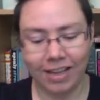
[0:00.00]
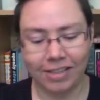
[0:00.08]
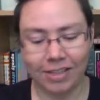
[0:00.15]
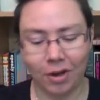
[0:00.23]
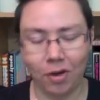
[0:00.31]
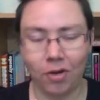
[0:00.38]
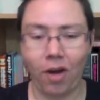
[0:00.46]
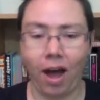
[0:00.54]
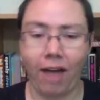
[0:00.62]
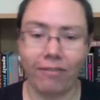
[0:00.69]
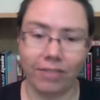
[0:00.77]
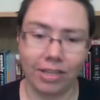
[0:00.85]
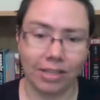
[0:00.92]
So
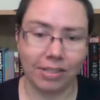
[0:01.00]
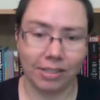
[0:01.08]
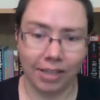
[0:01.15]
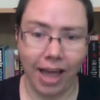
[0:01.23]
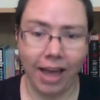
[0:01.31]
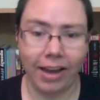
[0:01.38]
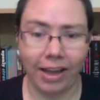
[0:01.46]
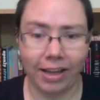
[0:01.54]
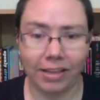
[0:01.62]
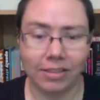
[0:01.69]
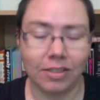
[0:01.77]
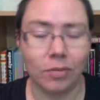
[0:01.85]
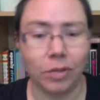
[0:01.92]
obviously, had
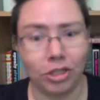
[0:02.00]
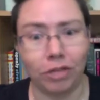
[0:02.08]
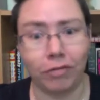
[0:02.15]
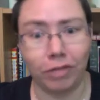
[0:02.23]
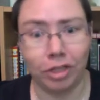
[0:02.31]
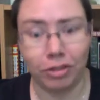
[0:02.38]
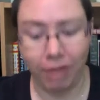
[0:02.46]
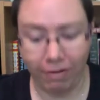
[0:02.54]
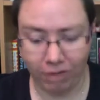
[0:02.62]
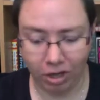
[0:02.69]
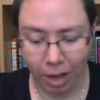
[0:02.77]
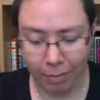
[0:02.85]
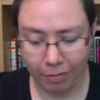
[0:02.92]
I switched over to
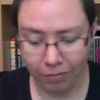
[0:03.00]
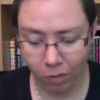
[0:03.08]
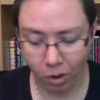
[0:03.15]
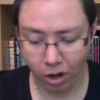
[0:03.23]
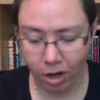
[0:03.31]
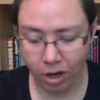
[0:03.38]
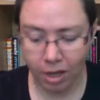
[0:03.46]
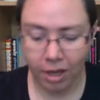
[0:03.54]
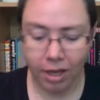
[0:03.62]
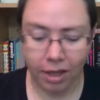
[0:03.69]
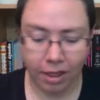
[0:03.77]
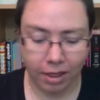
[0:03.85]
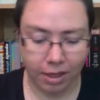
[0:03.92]
Ravenclaw before,
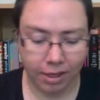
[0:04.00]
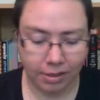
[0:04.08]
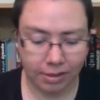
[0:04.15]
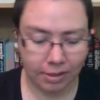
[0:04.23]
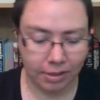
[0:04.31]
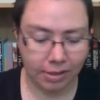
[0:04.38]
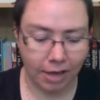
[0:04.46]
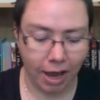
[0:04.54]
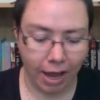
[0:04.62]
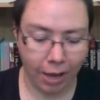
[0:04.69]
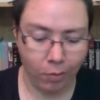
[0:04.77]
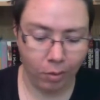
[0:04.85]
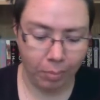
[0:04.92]
this
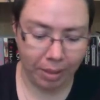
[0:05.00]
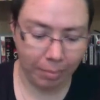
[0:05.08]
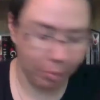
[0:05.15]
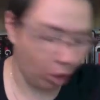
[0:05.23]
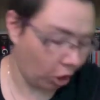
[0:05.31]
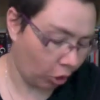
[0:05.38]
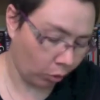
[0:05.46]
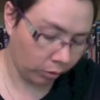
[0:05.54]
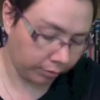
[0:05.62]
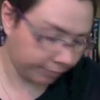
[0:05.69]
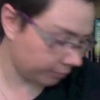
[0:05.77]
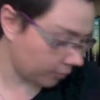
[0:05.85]
tie would be blue.